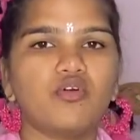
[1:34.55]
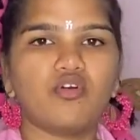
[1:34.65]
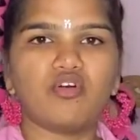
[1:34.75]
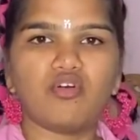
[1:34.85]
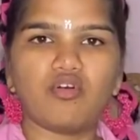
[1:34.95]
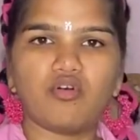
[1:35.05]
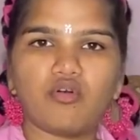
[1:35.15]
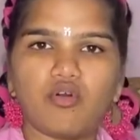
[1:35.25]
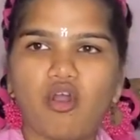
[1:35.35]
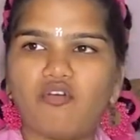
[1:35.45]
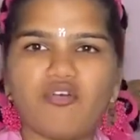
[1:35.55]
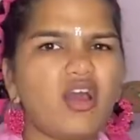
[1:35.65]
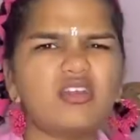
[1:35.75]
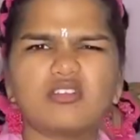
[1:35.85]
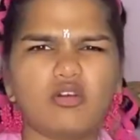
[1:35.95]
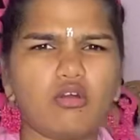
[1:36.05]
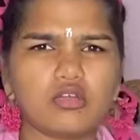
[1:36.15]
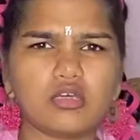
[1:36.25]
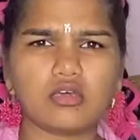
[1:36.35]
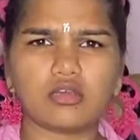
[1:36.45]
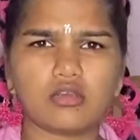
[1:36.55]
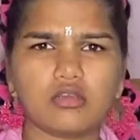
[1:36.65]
of her daughter.